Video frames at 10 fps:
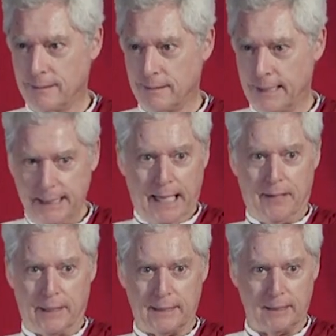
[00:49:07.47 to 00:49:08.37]
He's saying
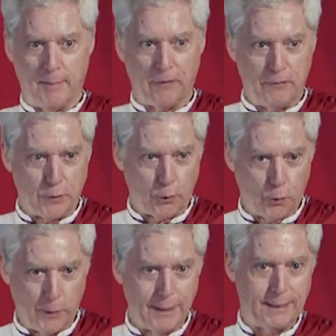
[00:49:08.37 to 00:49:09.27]
this as a metaphysical
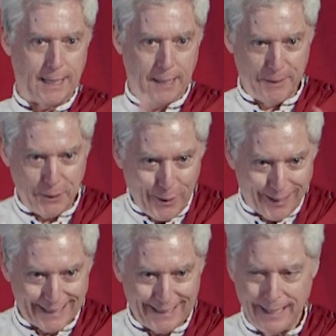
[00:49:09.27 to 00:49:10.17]
realist and a
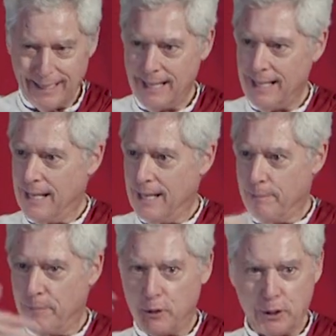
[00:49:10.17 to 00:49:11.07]
materialist.
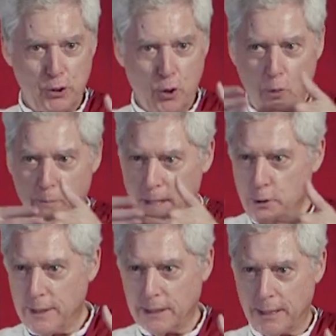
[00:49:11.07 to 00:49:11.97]
But there's no
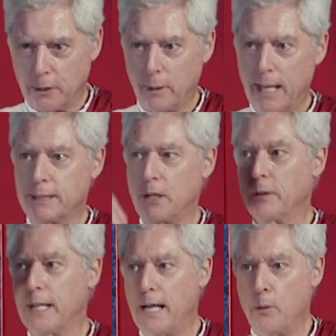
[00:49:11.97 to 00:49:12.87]
measuring stick. You can't say,
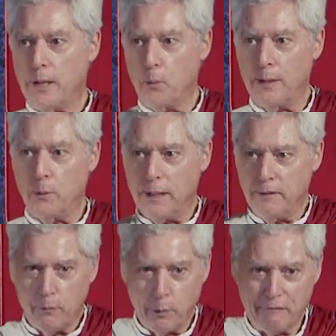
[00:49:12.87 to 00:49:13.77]
okay, now we
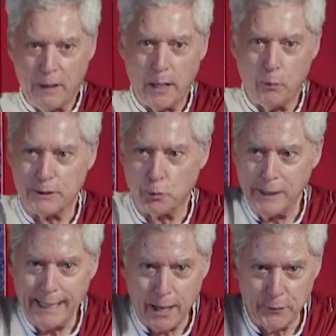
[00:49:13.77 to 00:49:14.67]
found out what's
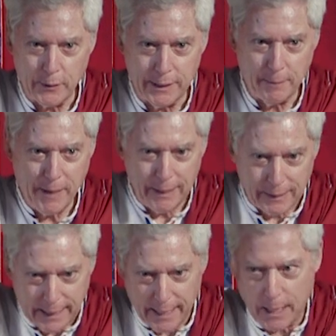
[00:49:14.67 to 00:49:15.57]
really out there
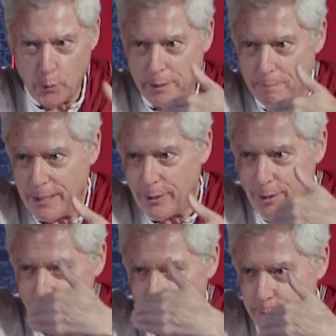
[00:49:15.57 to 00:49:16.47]
independently, and now we'll compare
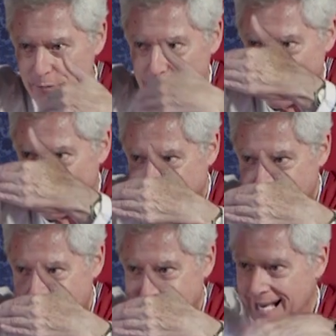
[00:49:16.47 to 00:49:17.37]
our observations with
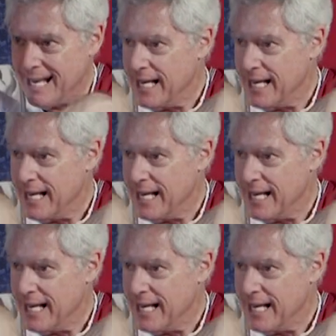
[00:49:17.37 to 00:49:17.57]
that.